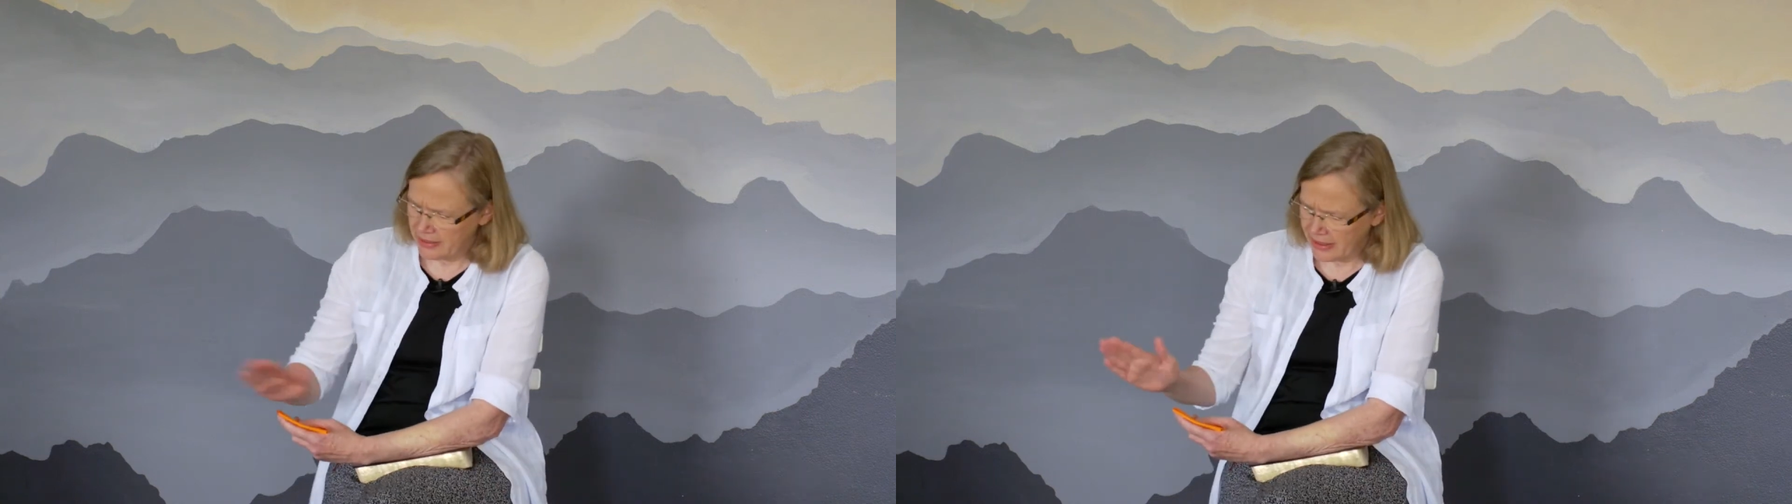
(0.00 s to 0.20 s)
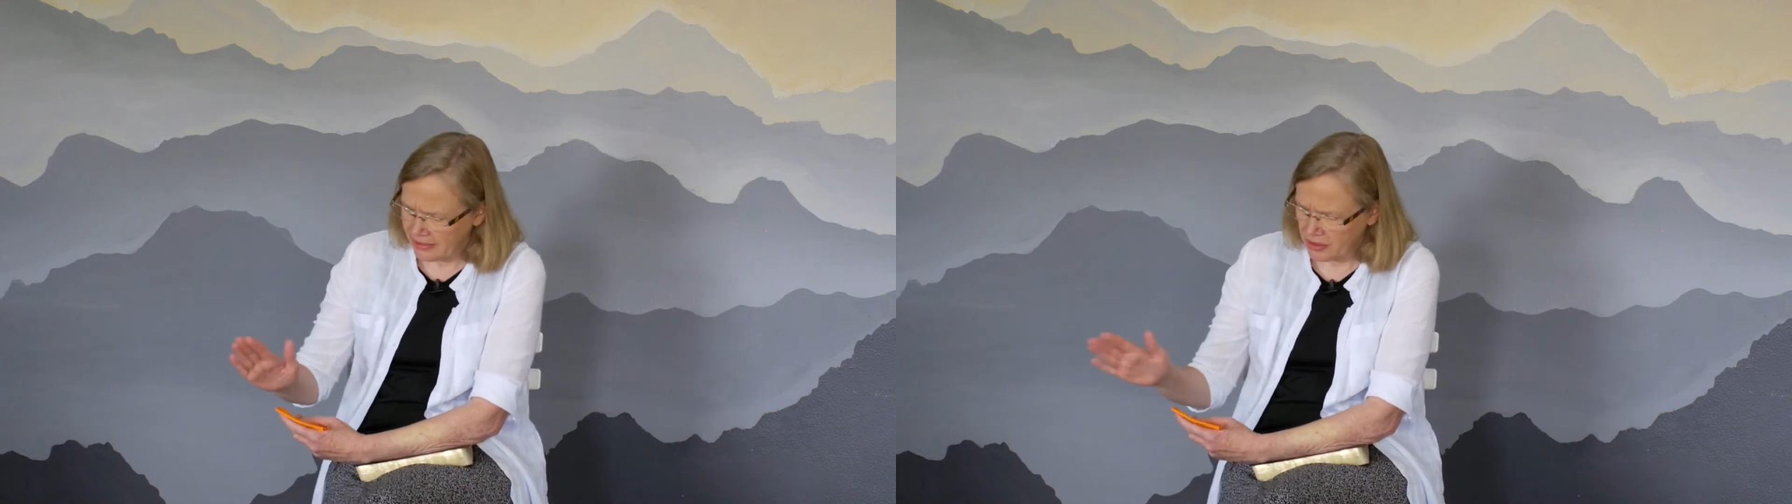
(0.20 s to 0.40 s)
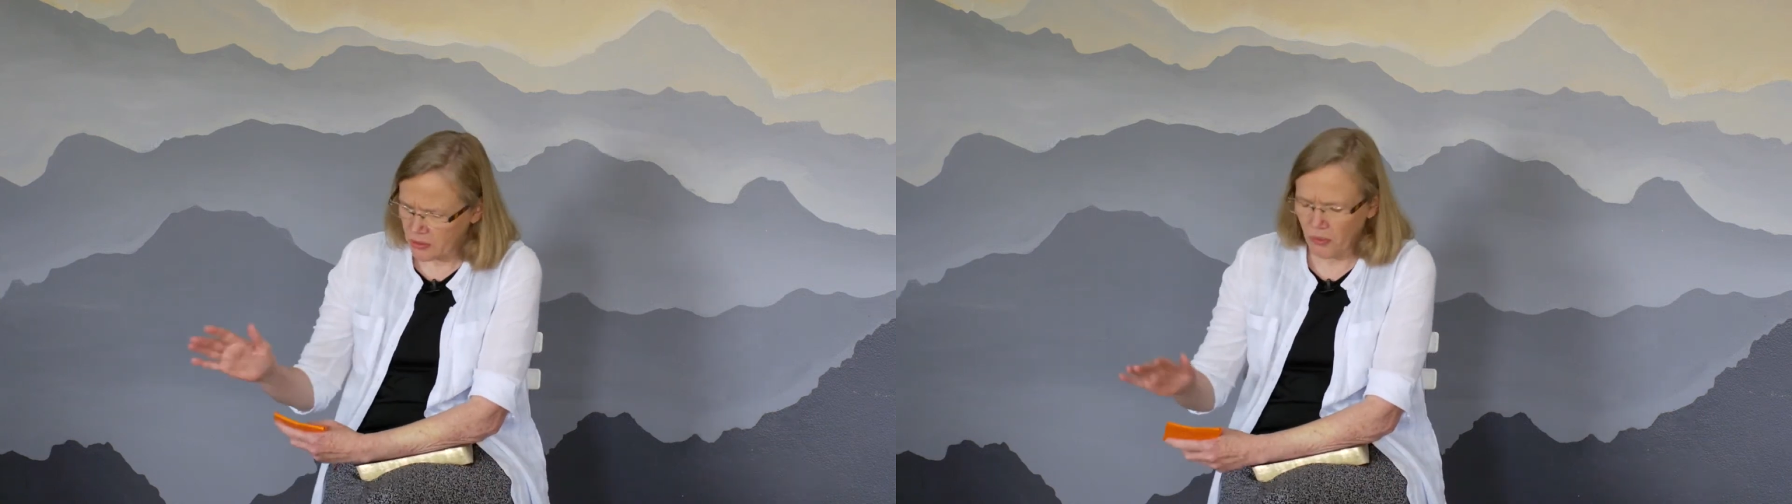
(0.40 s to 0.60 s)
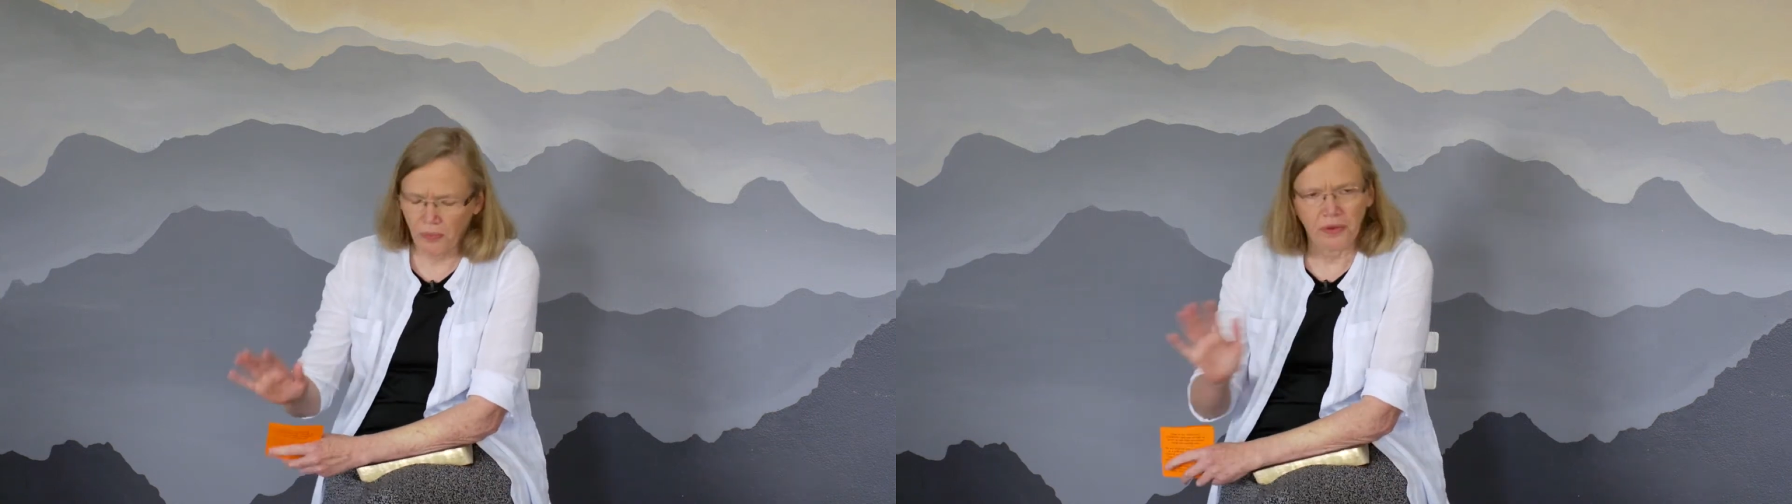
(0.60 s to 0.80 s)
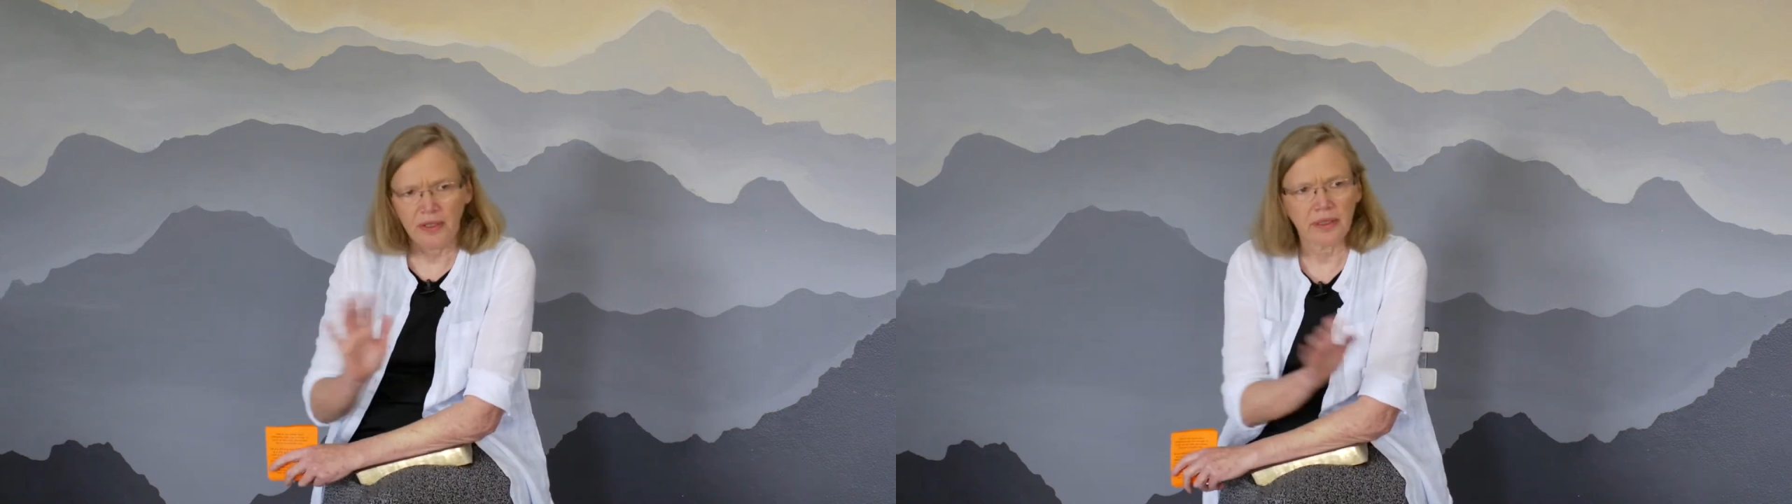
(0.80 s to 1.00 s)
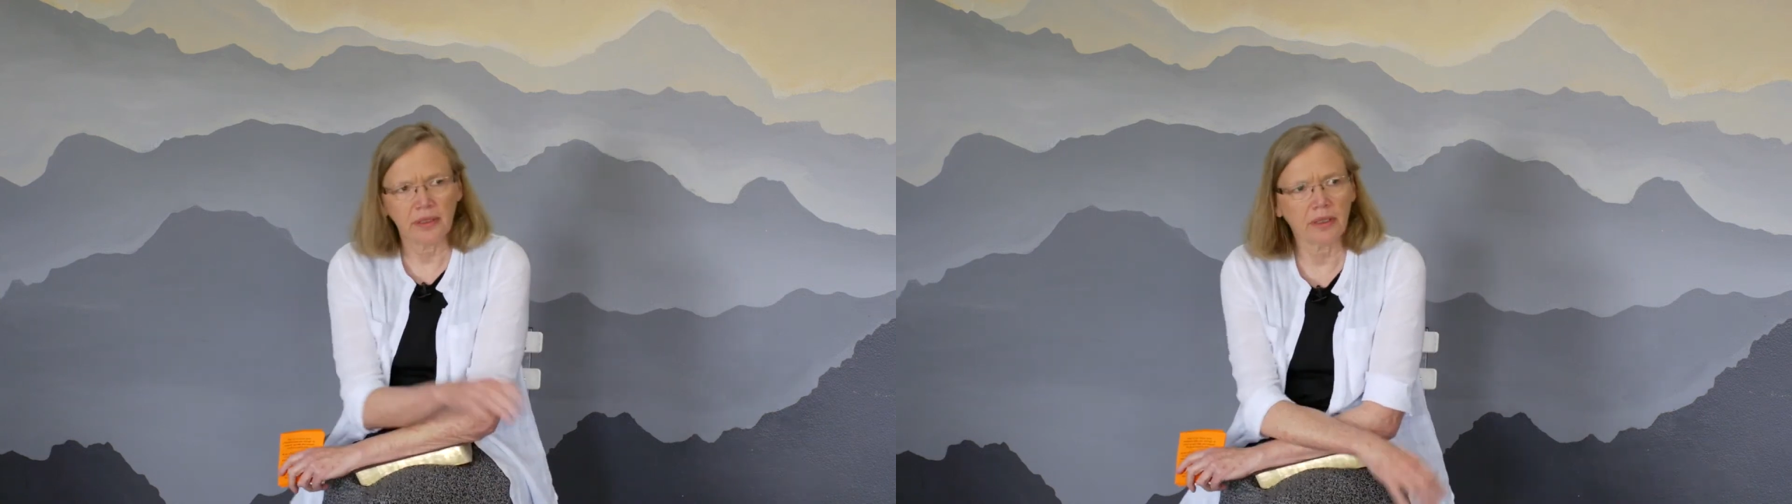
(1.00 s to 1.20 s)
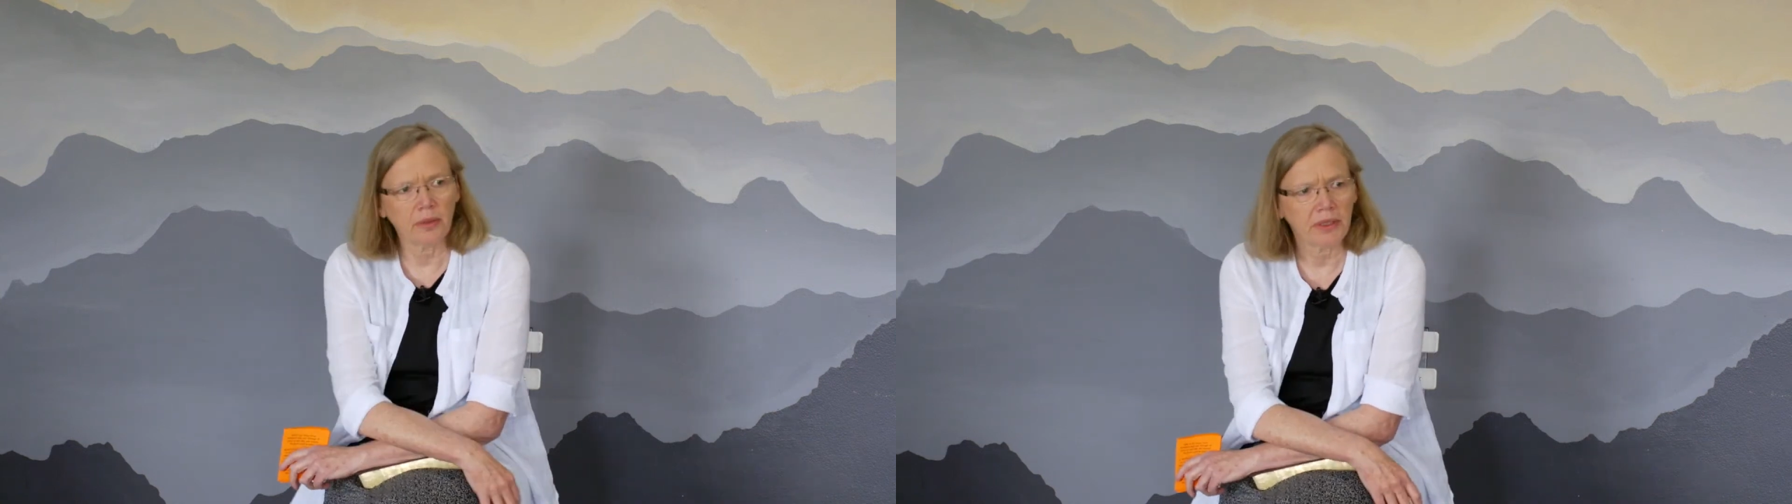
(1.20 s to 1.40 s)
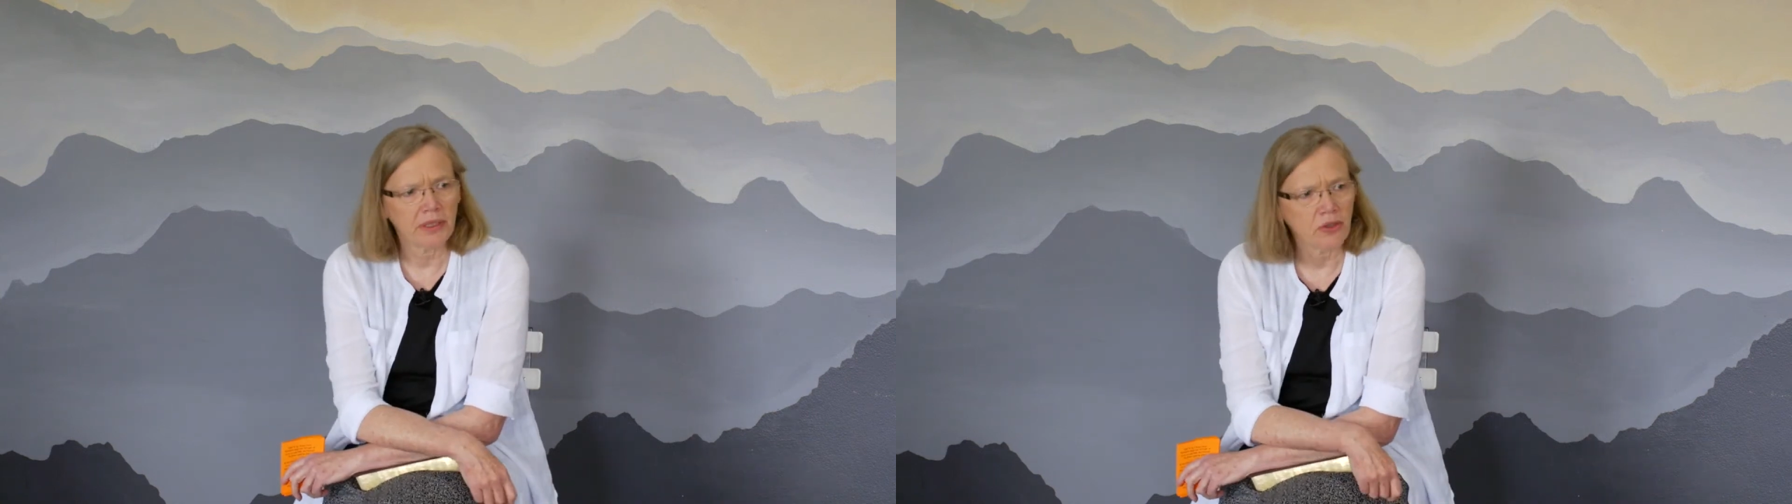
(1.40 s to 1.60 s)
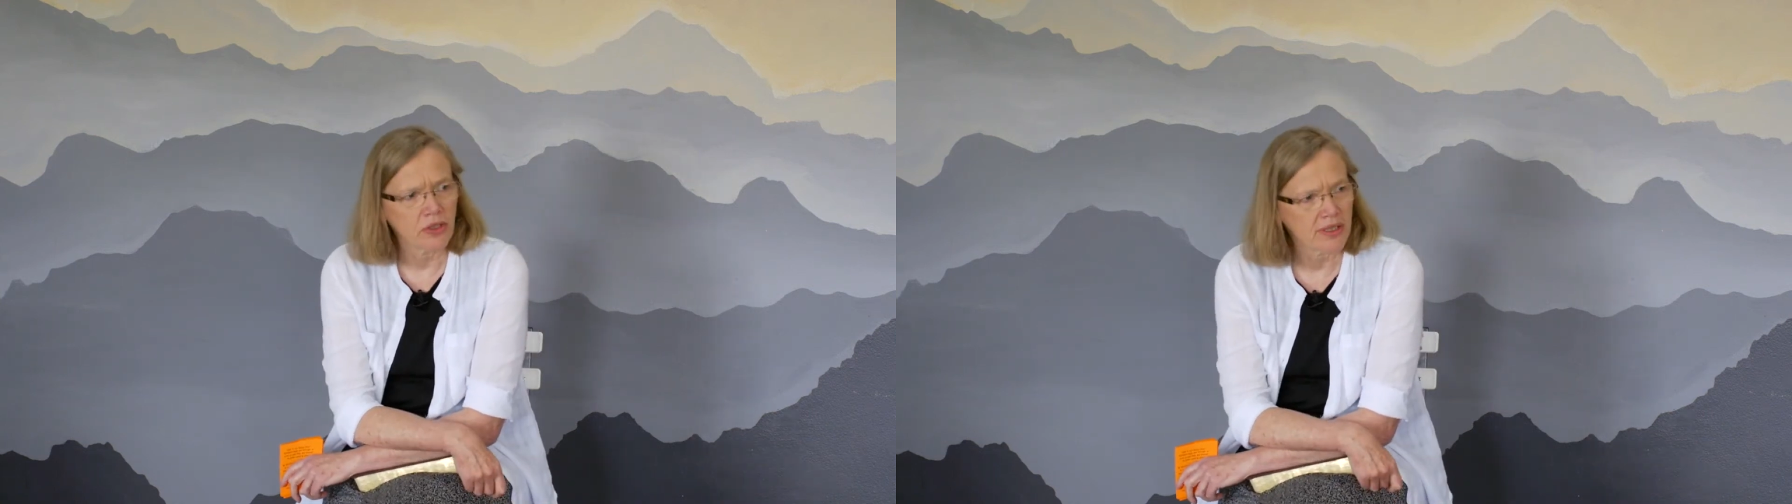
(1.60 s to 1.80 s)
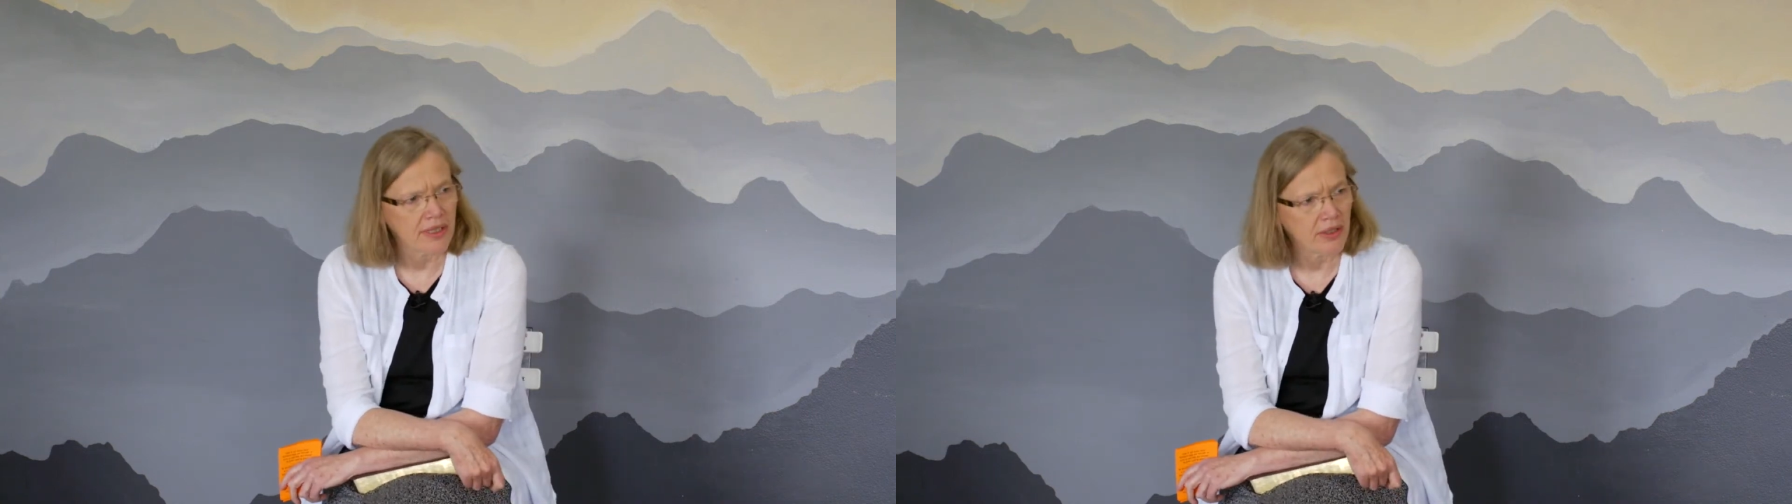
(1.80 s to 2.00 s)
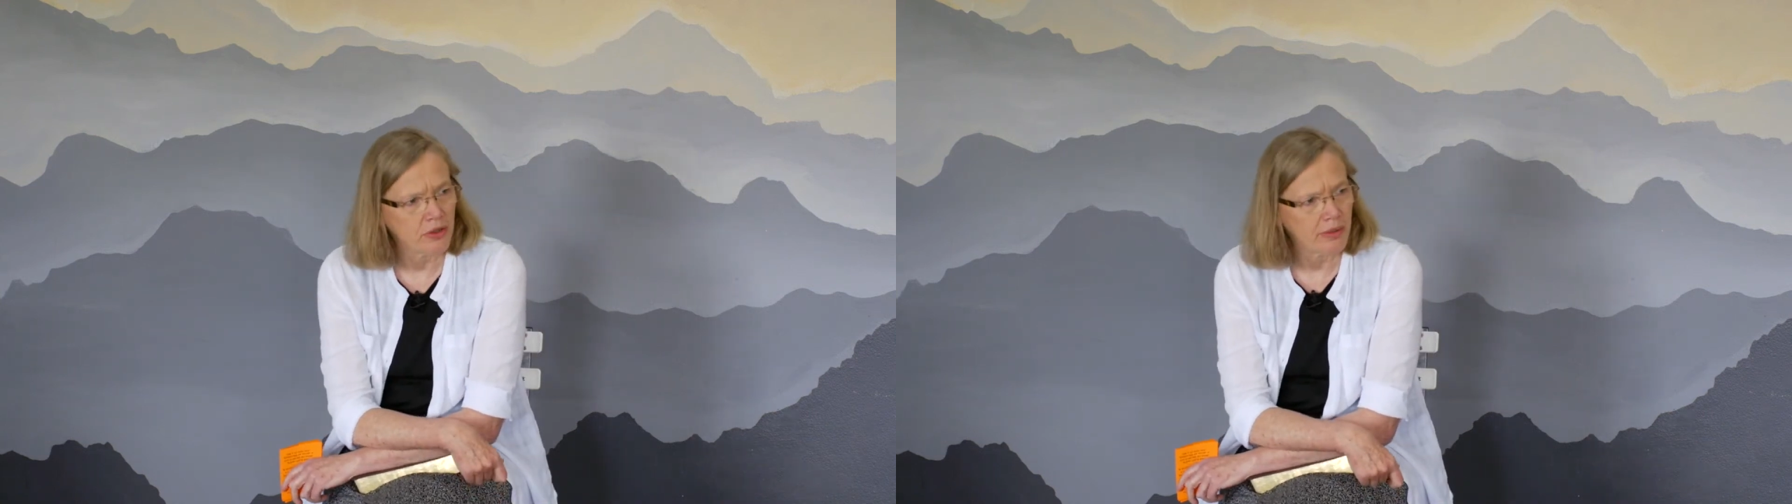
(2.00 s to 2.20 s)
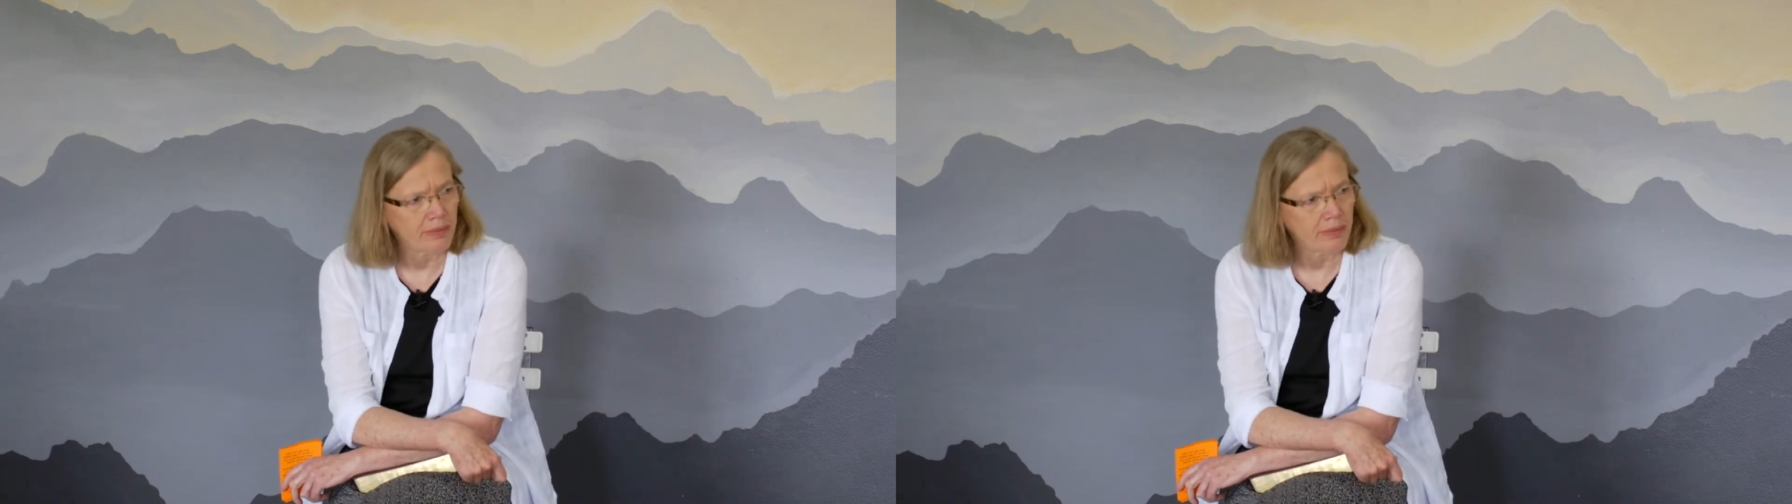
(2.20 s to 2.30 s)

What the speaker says: take this off this a little bit and just say to you,